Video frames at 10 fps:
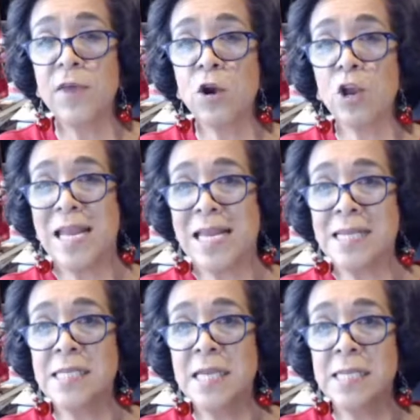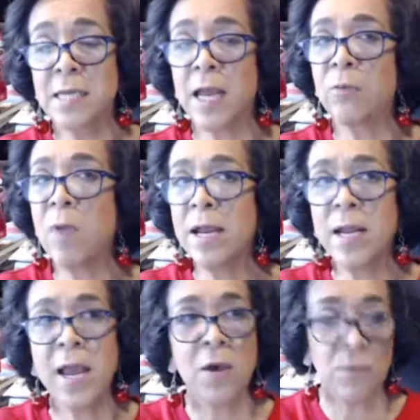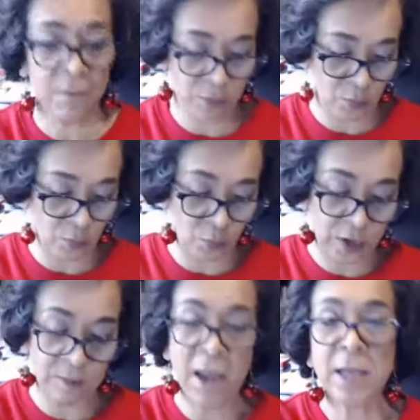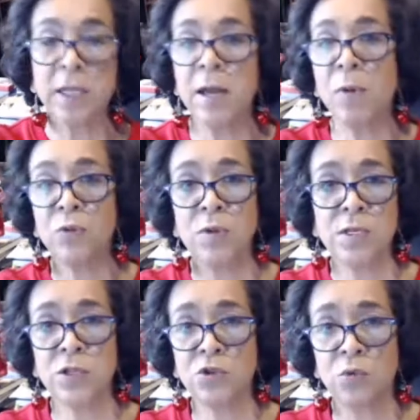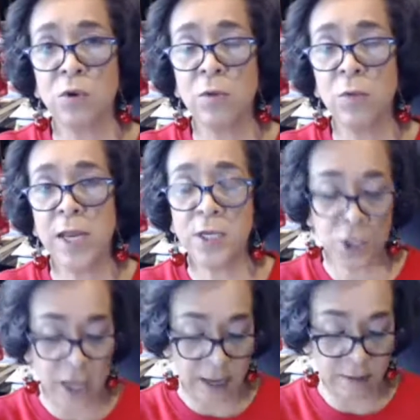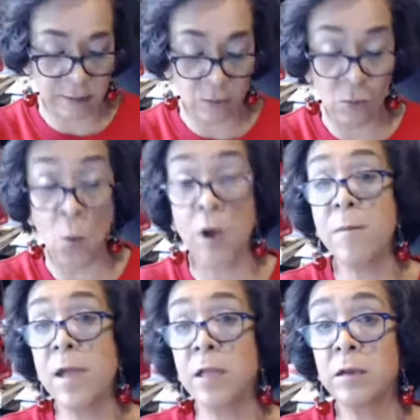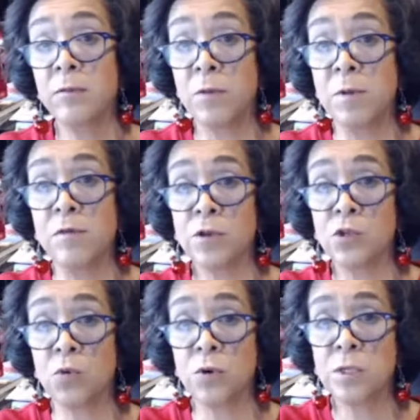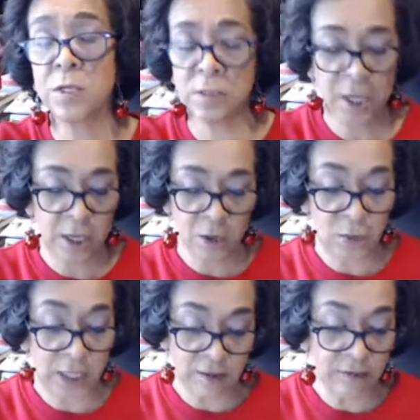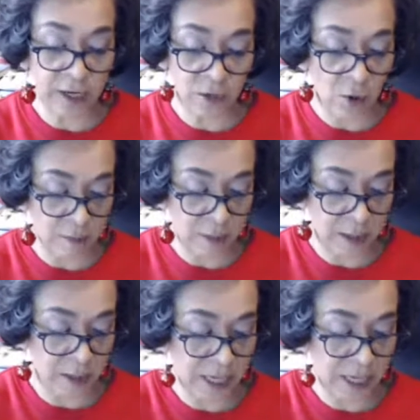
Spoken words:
are in season. Like right now, Michael and I both went to the store and we each got watermelon from different stores because we love eating watermelon.